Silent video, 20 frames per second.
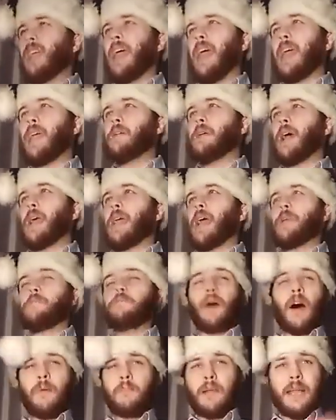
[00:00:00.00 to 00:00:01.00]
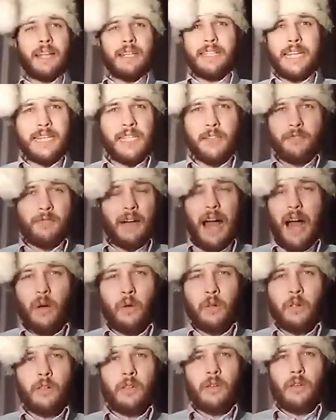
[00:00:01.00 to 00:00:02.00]
a public
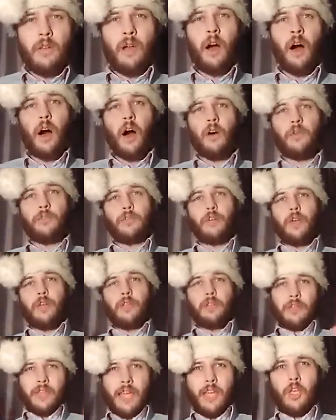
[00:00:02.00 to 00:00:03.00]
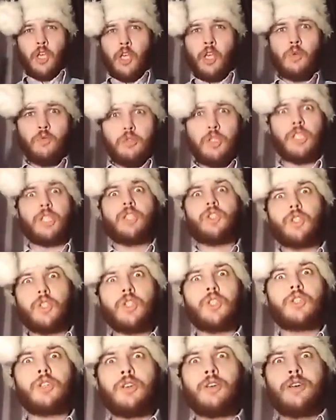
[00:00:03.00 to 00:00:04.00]
disavowal of the
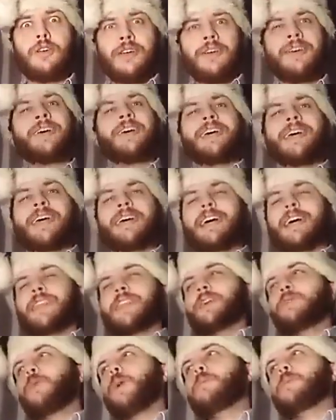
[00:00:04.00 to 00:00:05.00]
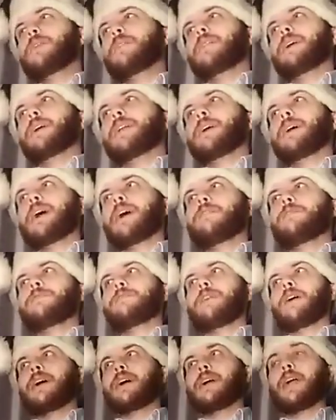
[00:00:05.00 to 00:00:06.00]
accusers and the women that have
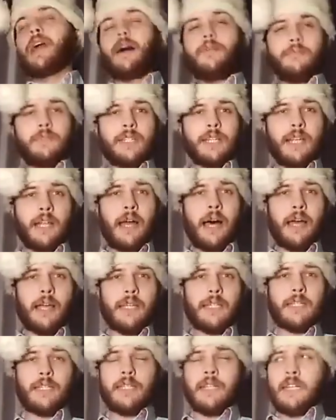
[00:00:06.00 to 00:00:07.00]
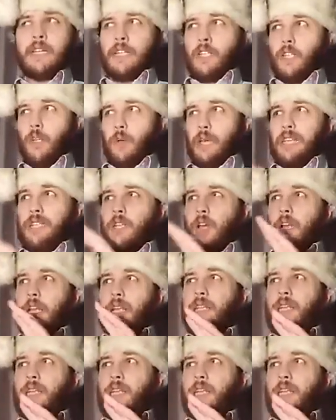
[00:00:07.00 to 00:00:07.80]
come to light. So he's going to